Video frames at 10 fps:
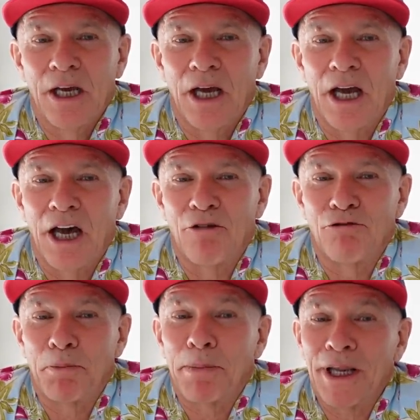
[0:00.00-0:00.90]
Uh,
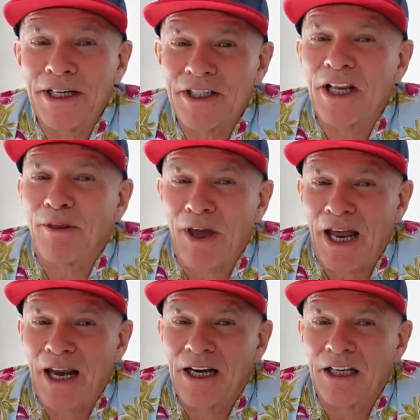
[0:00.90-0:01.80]
replacing
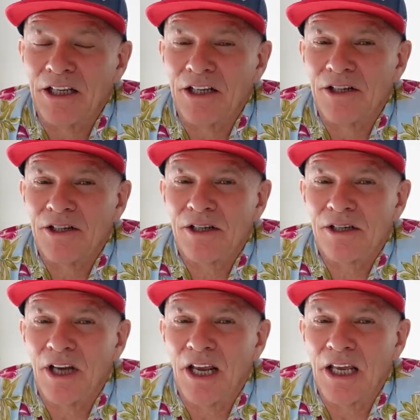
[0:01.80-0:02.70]
that is
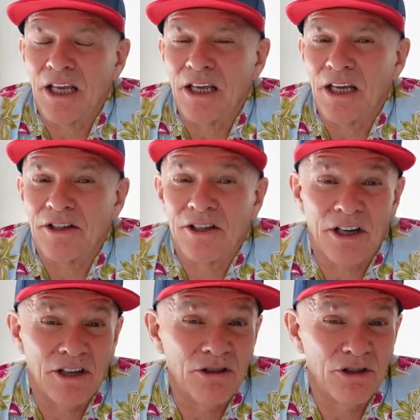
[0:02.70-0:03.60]
a, as I
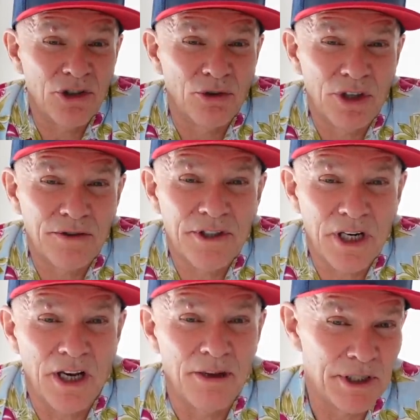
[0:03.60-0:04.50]
say, a huge shortage of
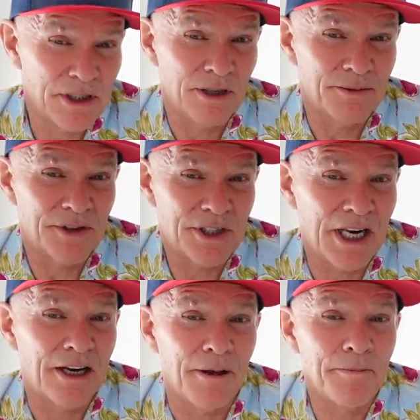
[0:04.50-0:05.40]
time in terms of
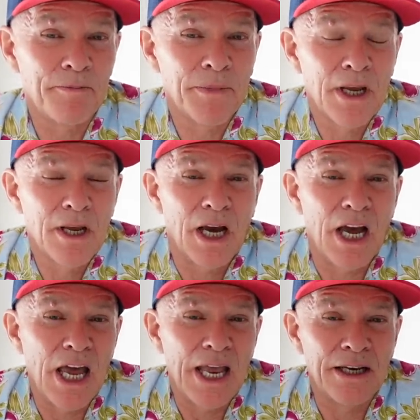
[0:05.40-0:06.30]
setup.
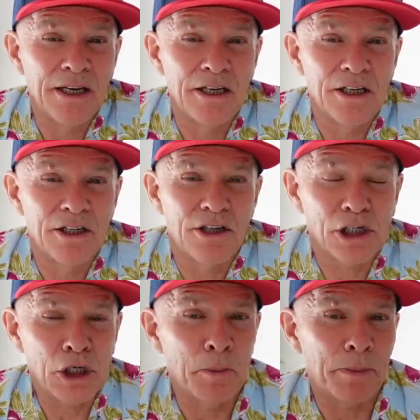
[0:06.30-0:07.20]
And the
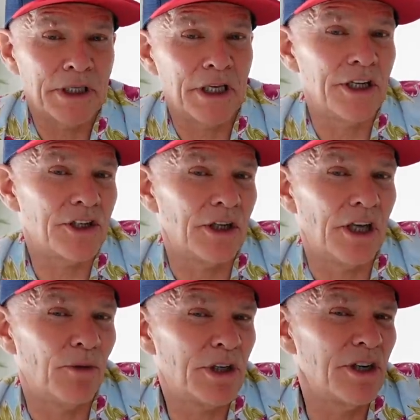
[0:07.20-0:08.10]
complication
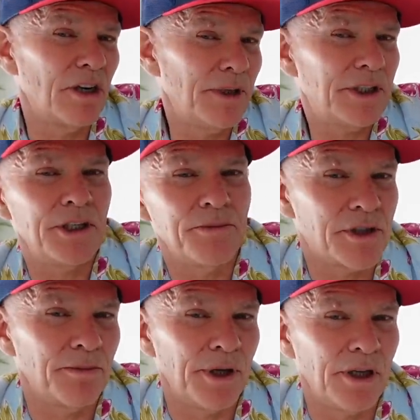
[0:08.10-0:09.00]
here, which nobody seems
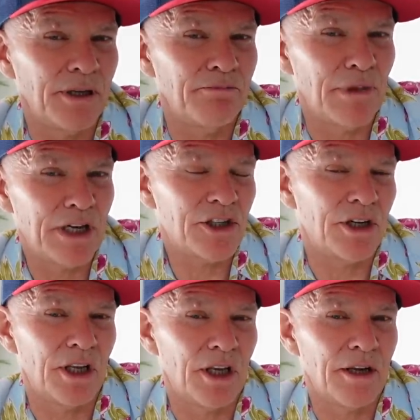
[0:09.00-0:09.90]
to be
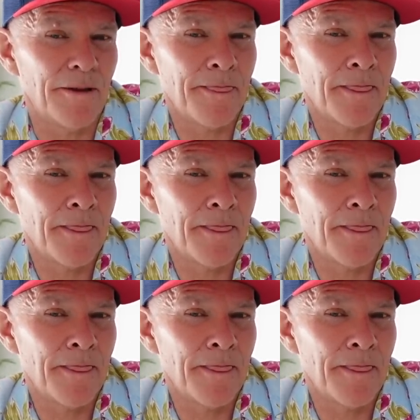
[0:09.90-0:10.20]
mentioning